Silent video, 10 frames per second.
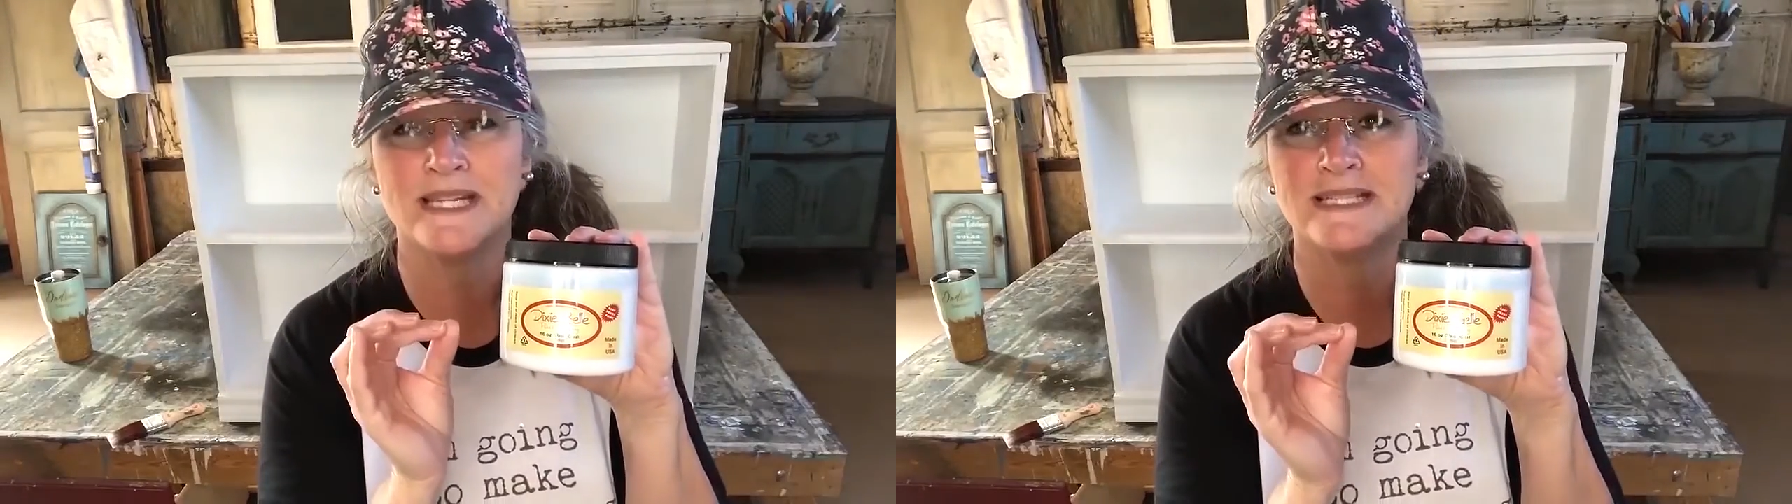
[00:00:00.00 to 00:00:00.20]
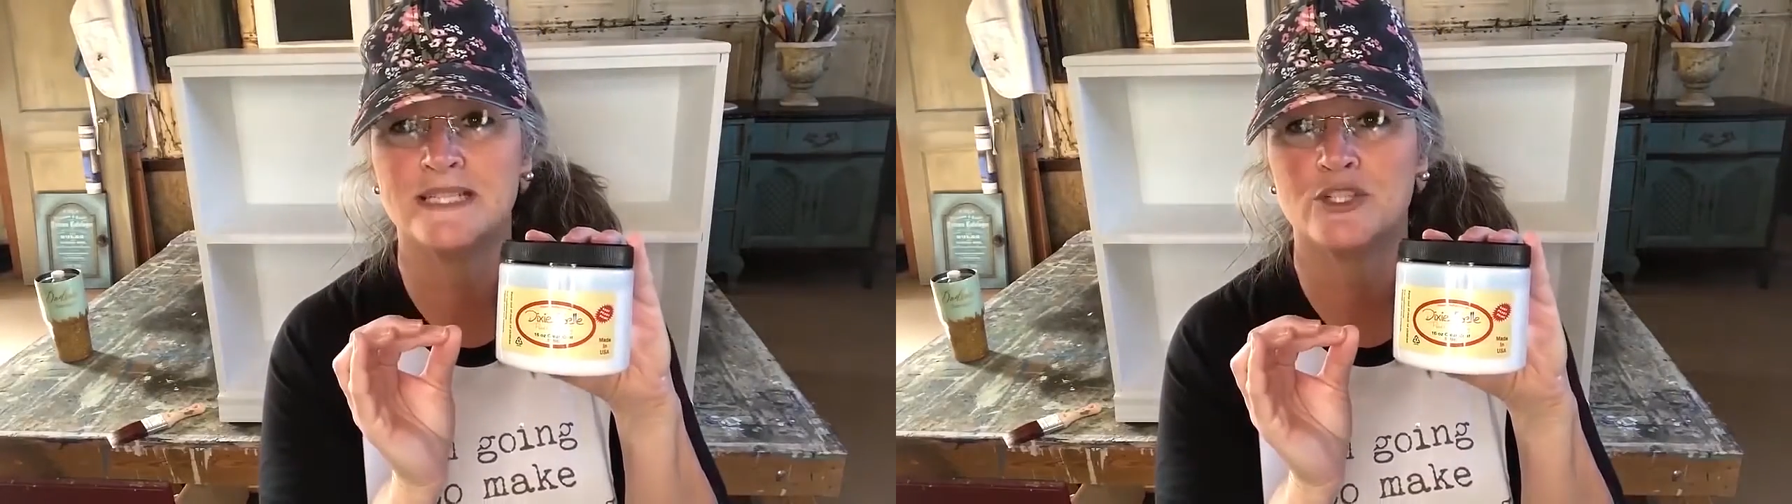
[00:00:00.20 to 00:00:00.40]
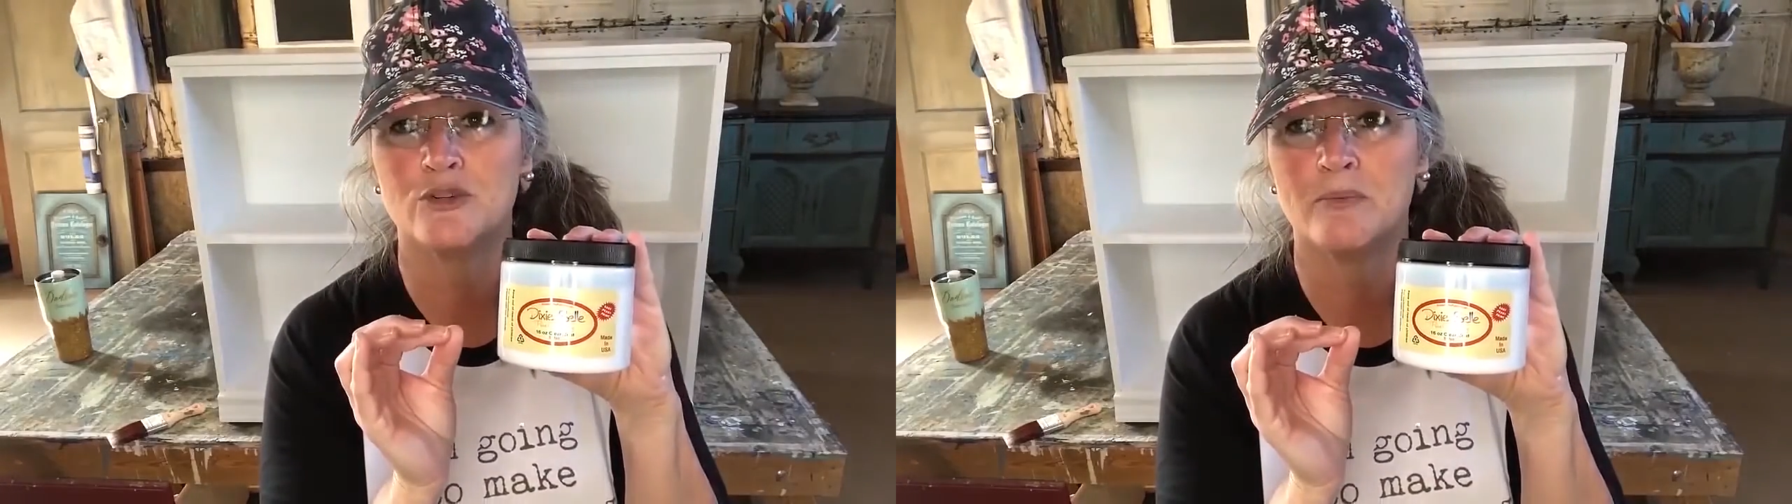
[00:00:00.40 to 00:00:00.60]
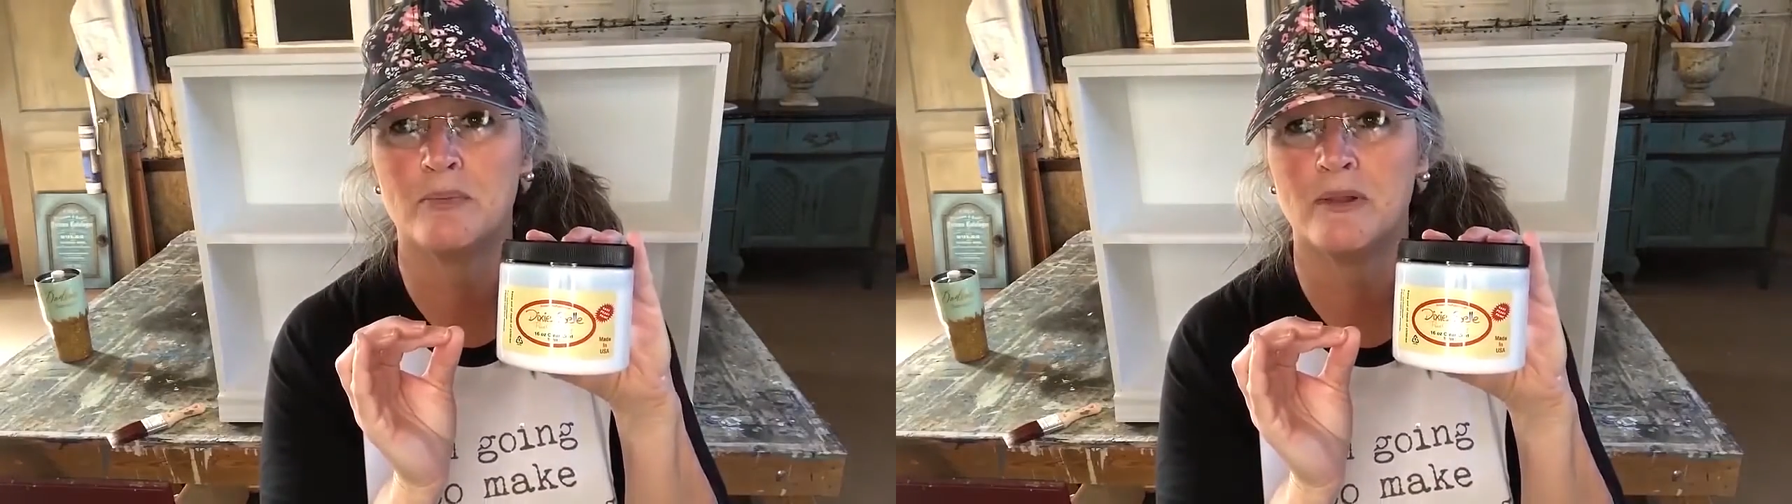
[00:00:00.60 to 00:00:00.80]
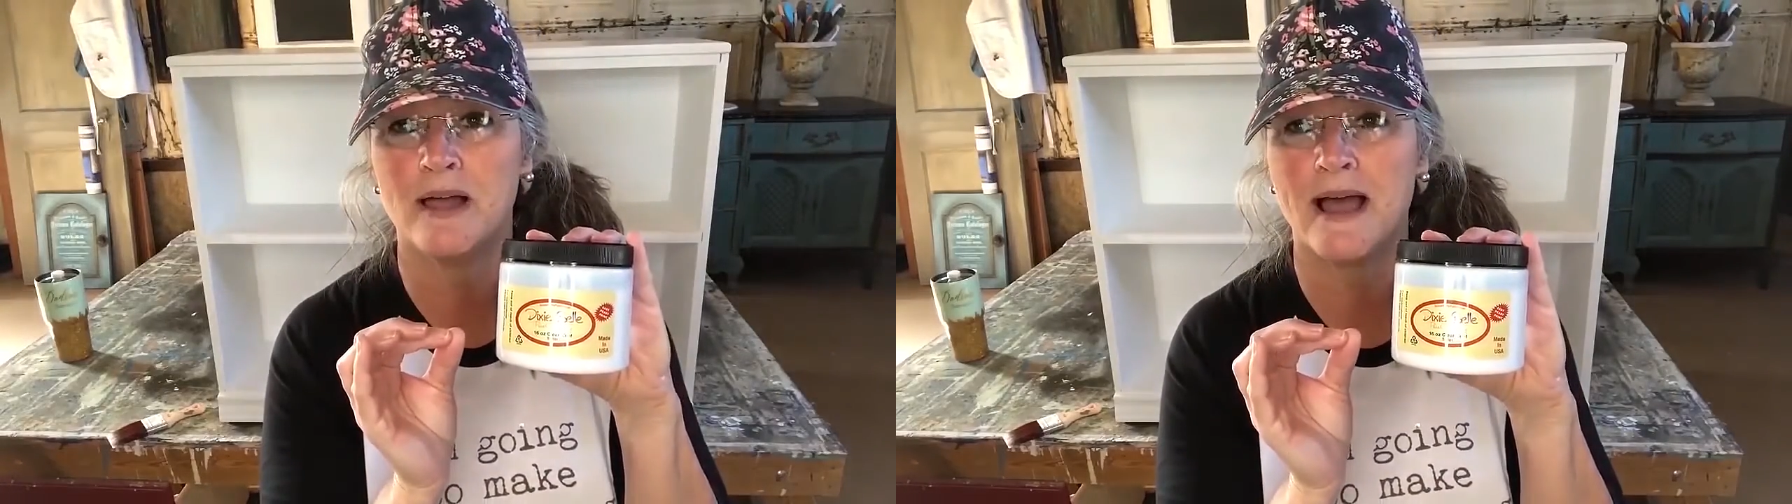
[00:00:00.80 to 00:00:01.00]
easy to
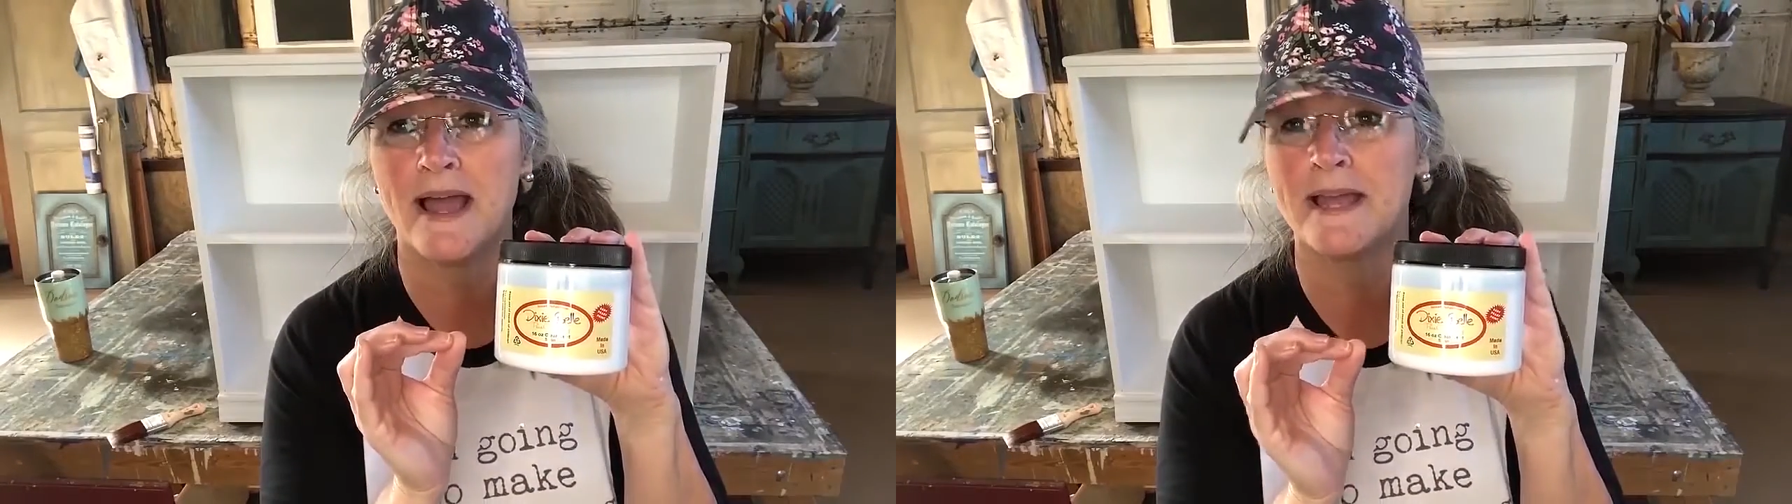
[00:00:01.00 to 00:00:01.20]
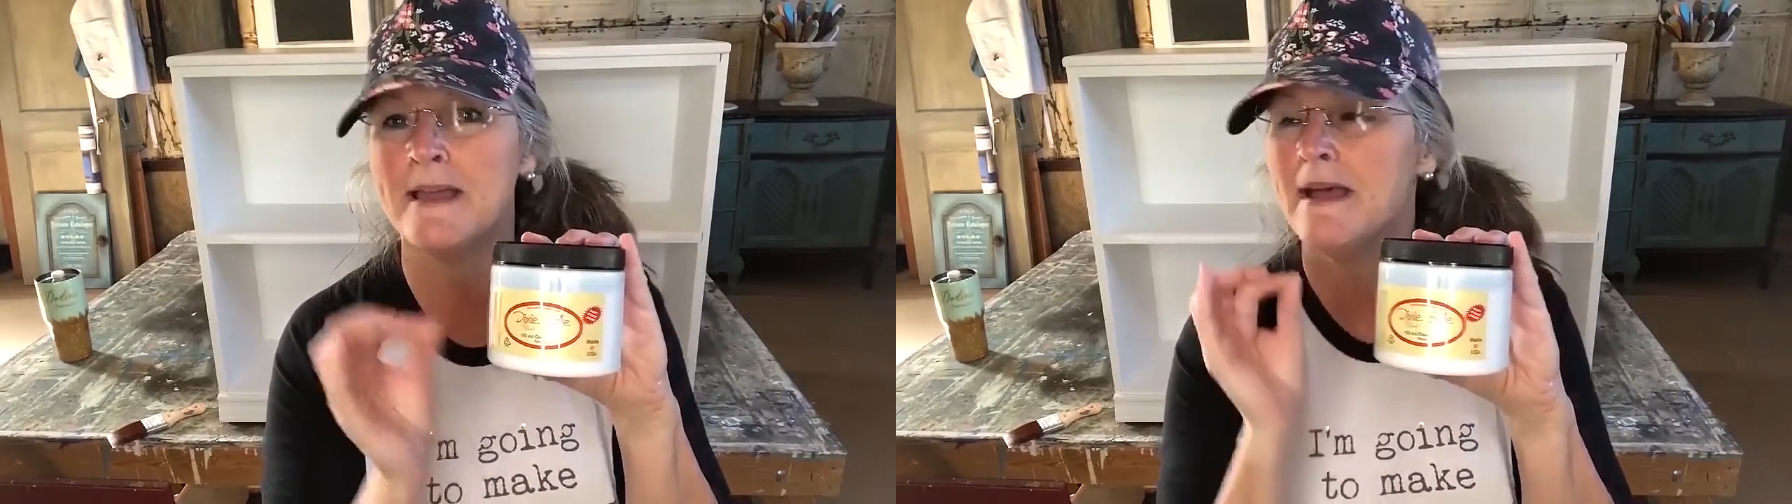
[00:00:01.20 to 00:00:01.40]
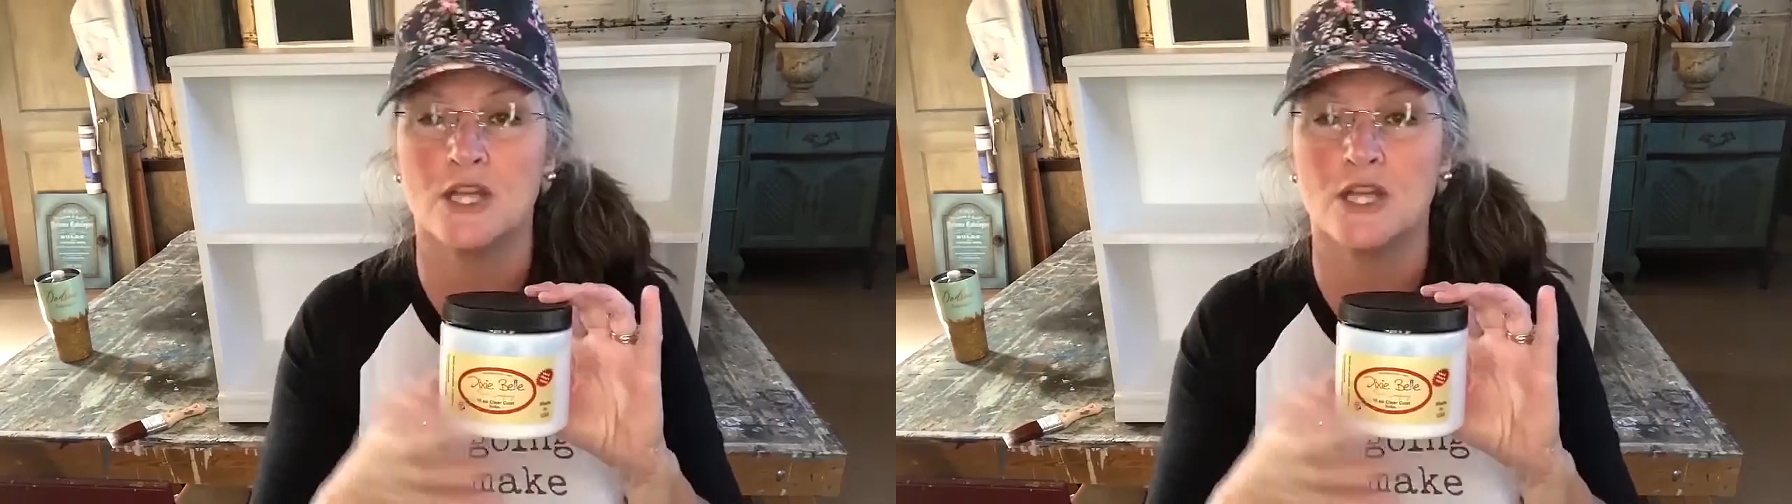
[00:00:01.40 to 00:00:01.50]
apply.